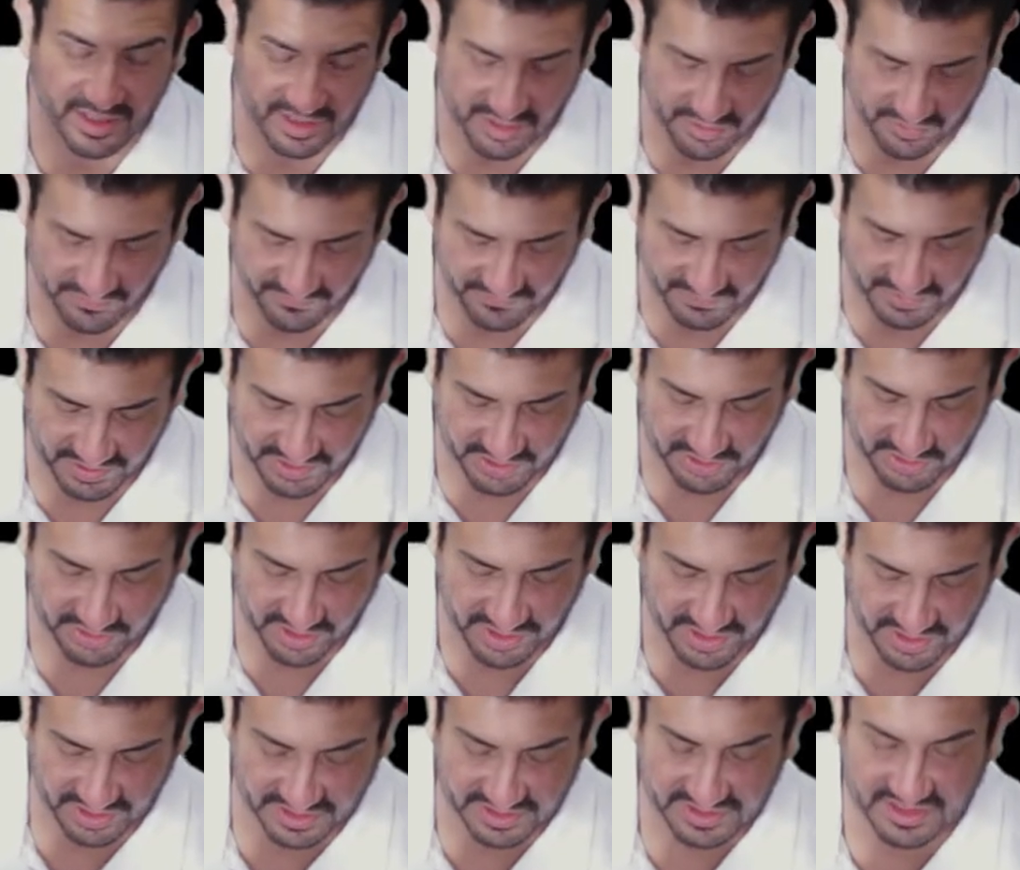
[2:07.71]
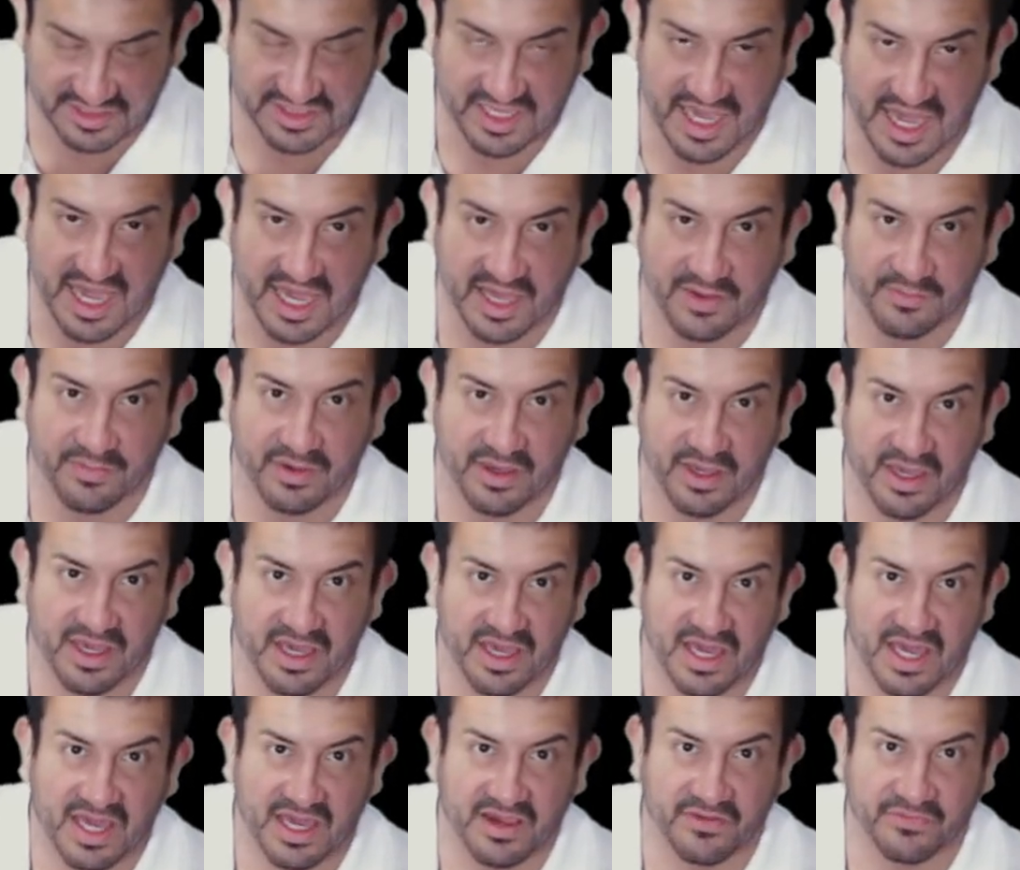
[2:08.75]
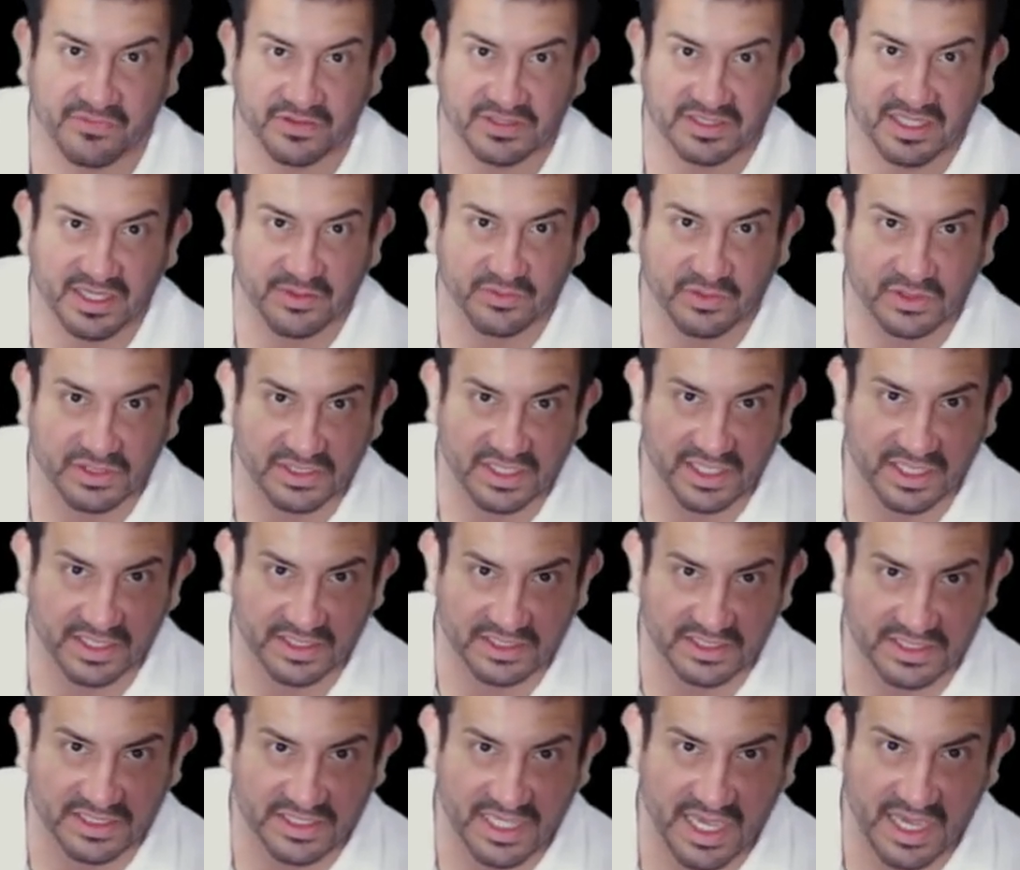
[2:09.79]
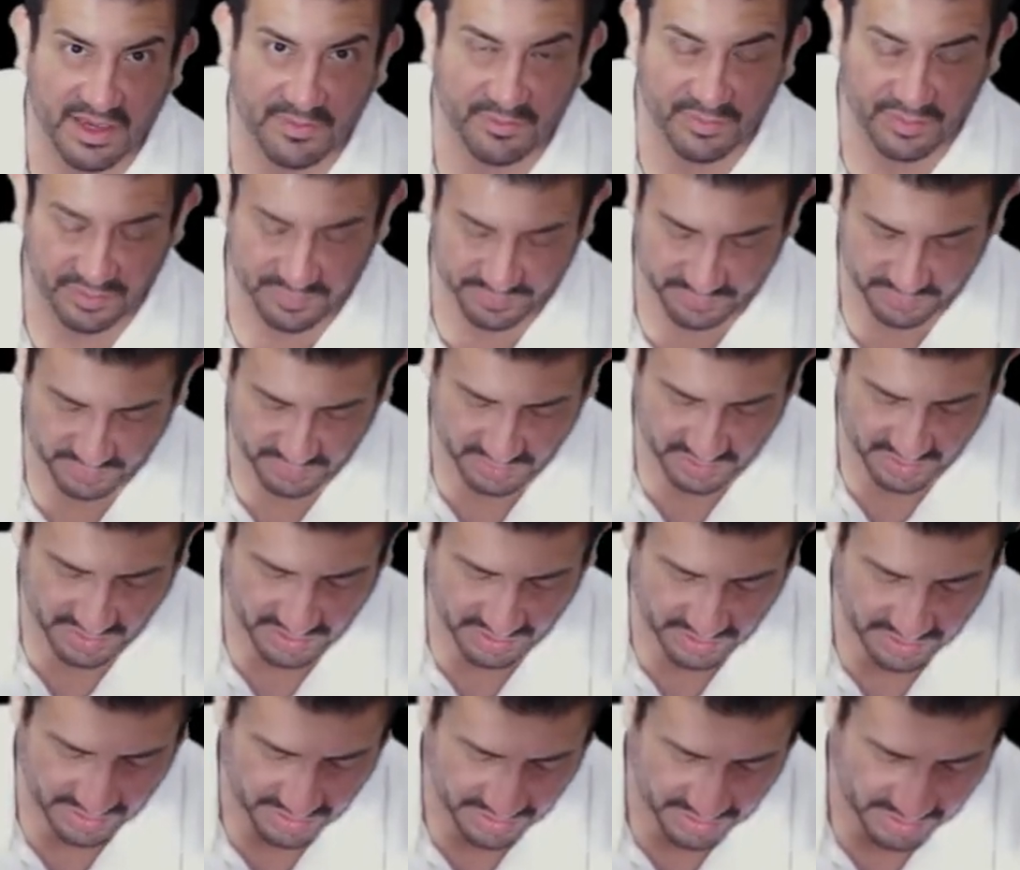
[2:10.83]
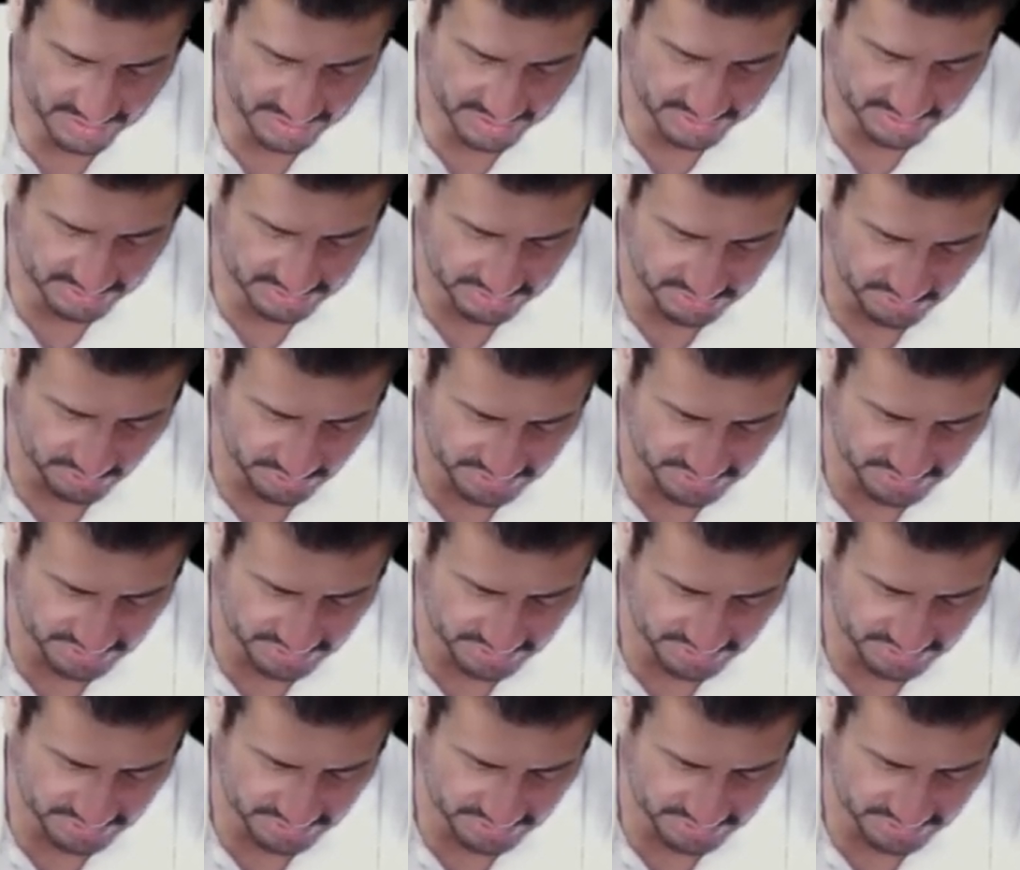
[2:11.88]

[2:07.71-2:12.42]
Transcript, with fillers: It'll feel like you're getting a stab every time you take a step, okay? So